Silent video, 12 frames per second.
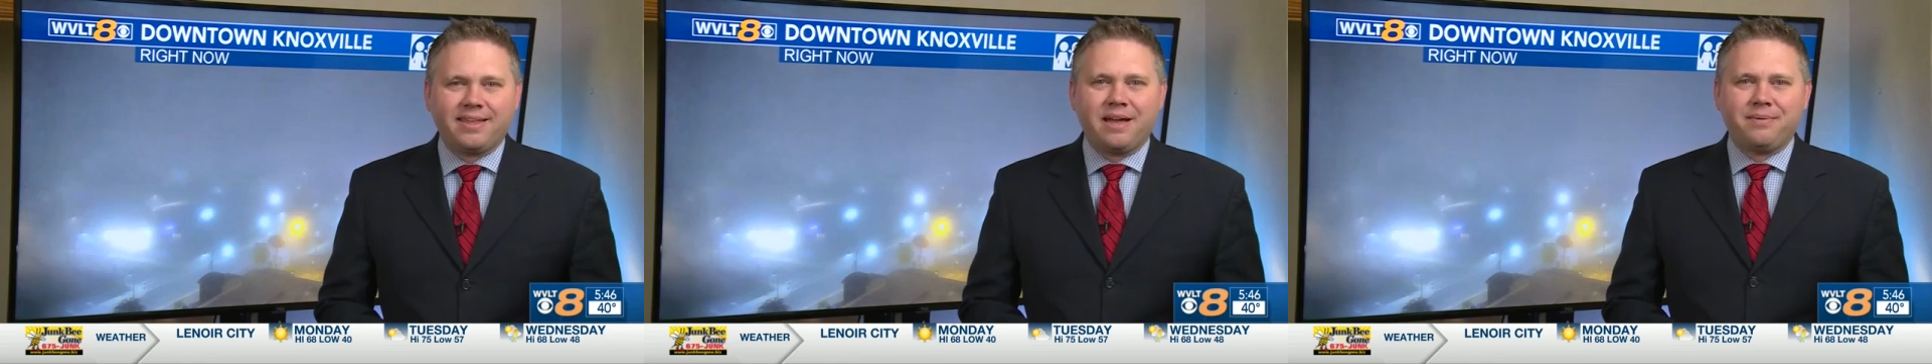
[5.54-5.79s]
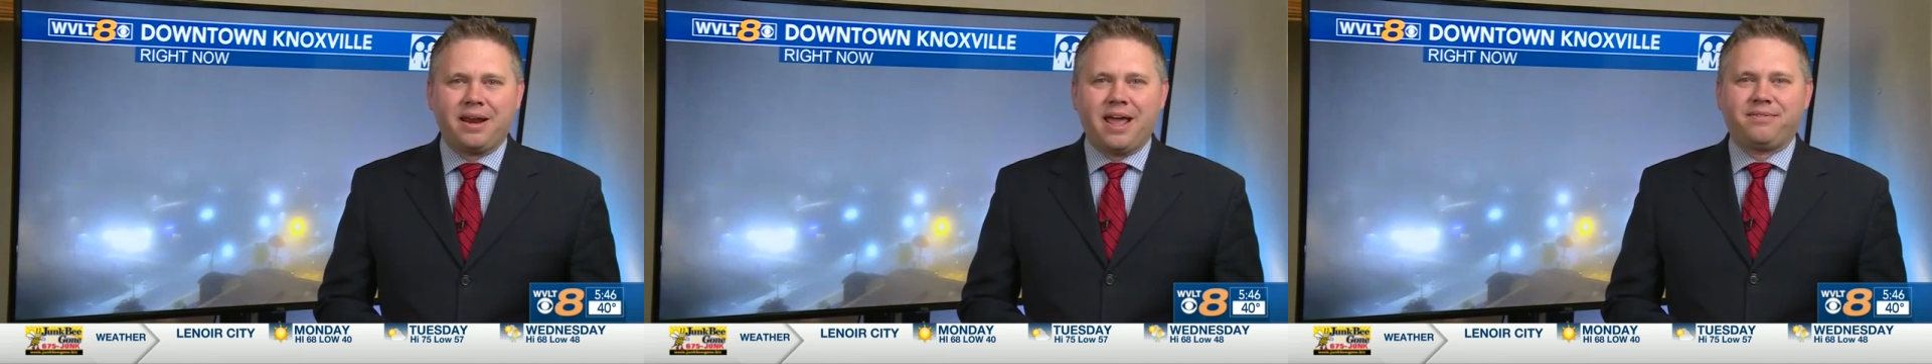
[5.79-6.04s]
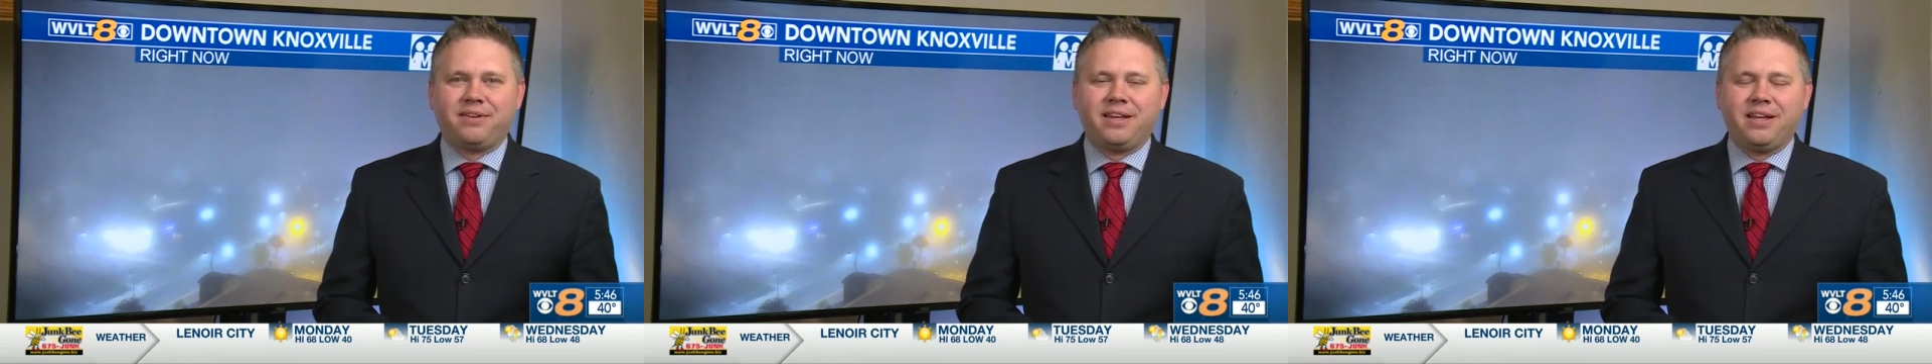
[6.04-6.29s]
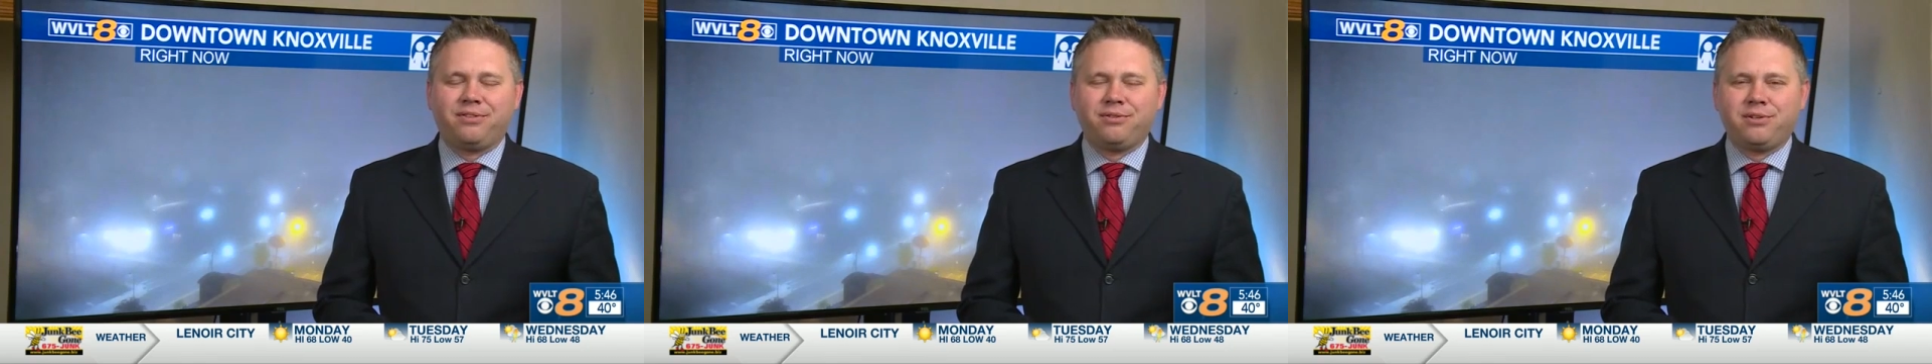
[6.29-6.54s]
think I'm going to have to
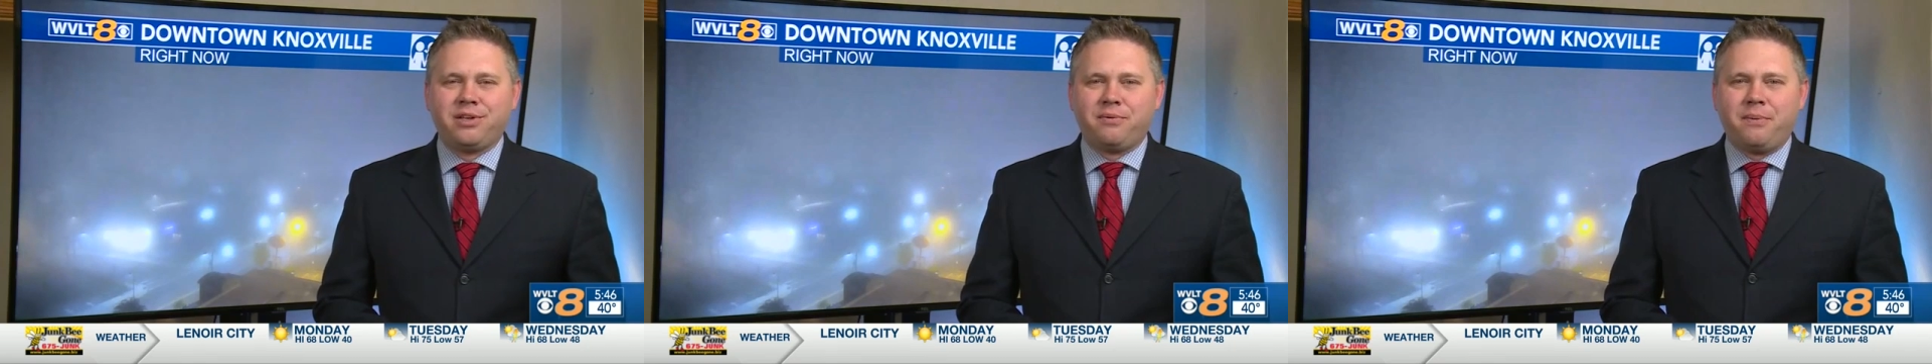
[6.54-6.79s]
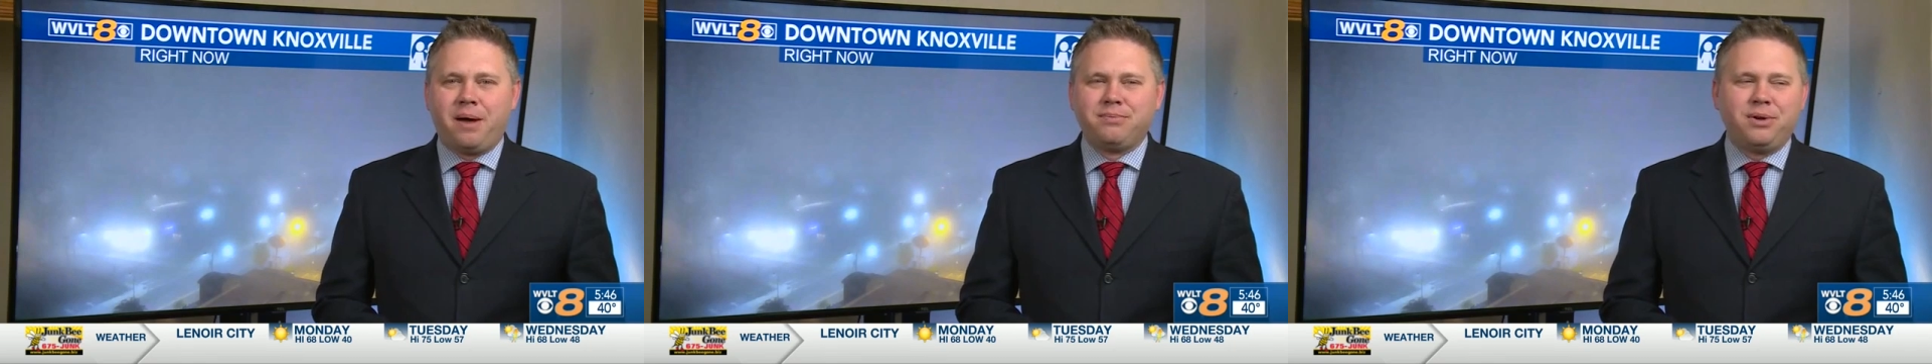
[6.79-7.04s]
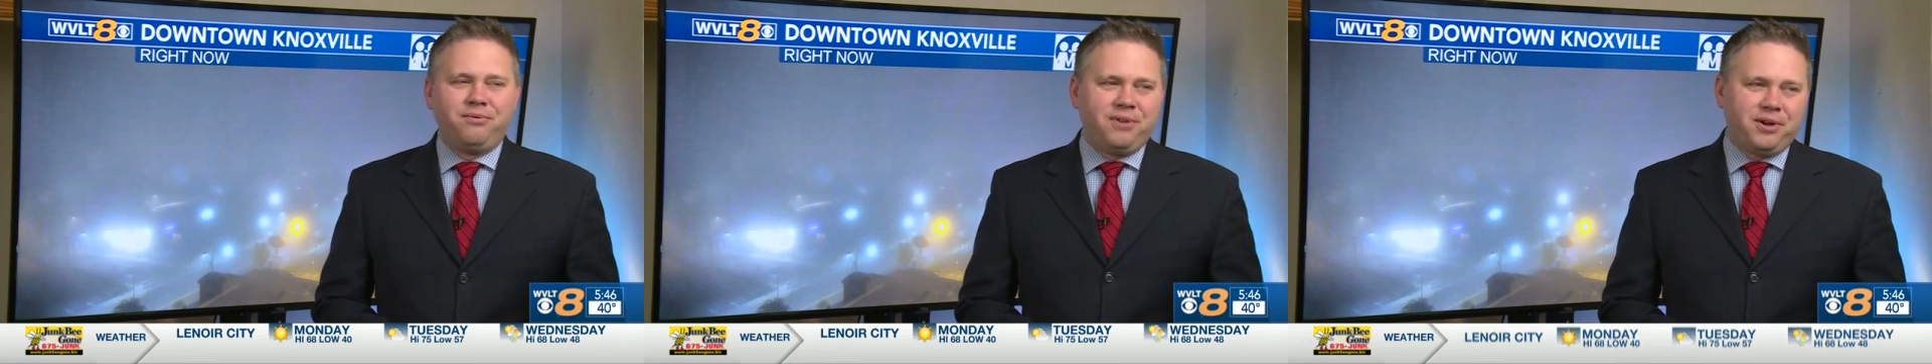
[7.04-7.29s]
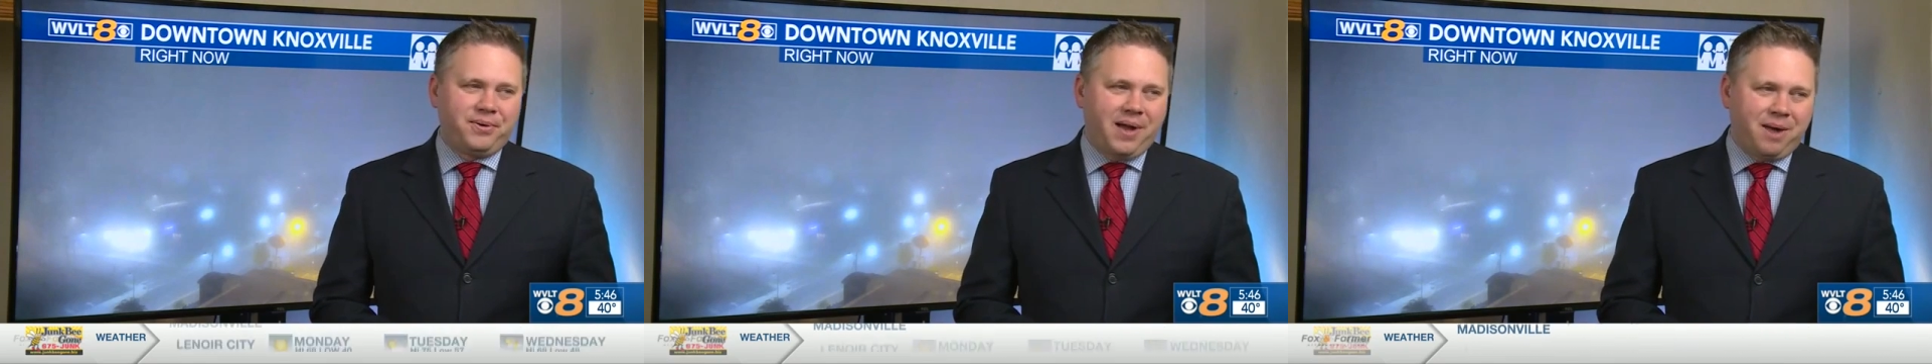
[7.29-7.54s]
dig through some of Mom's old
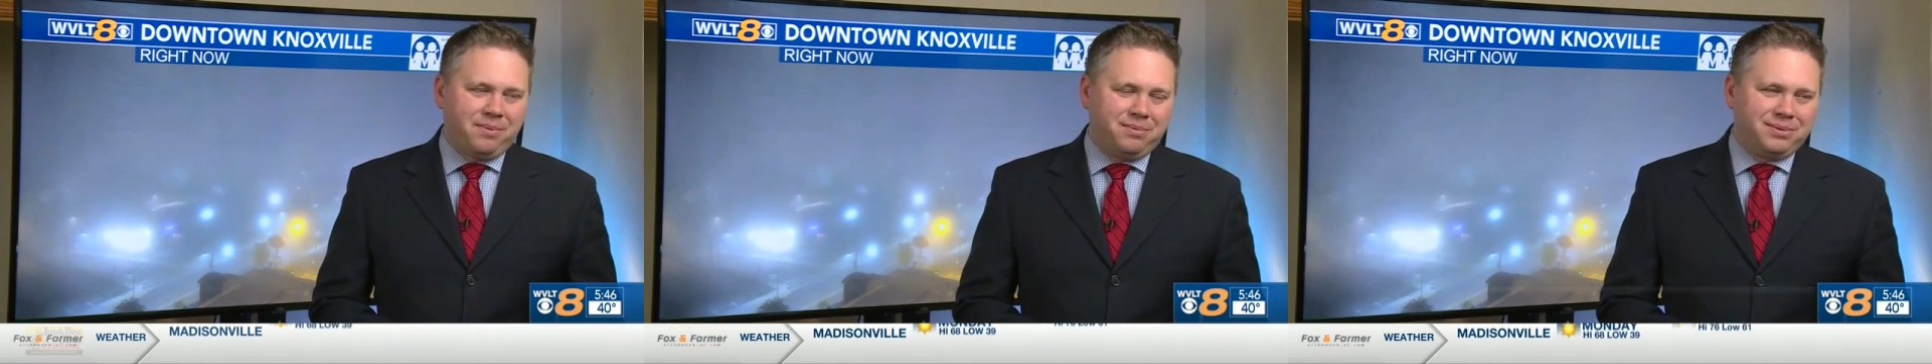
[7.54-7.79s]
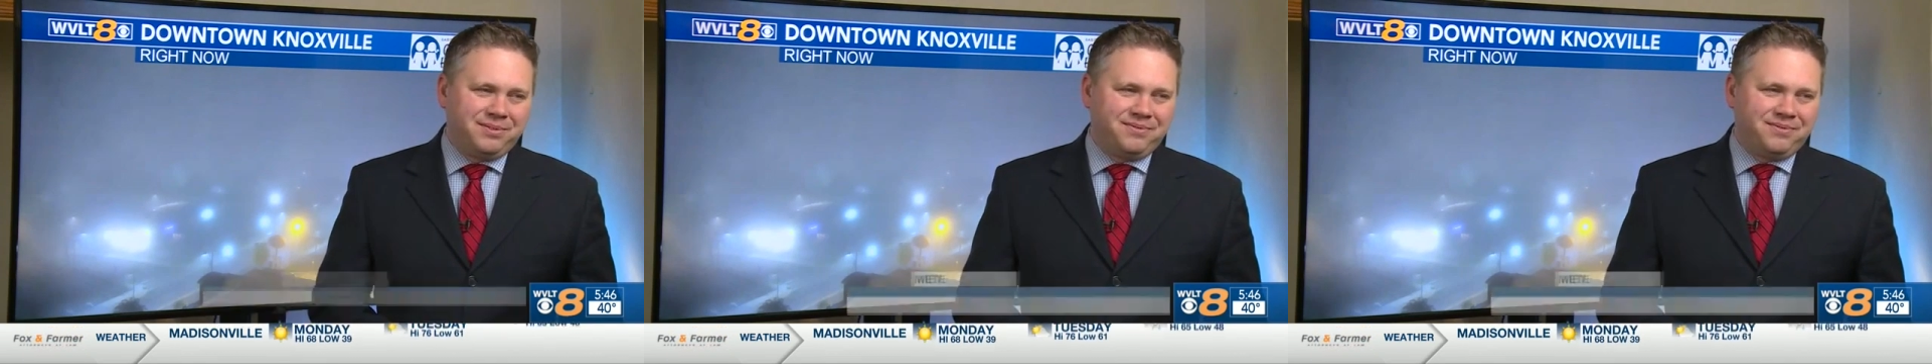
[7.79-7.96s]
photo albums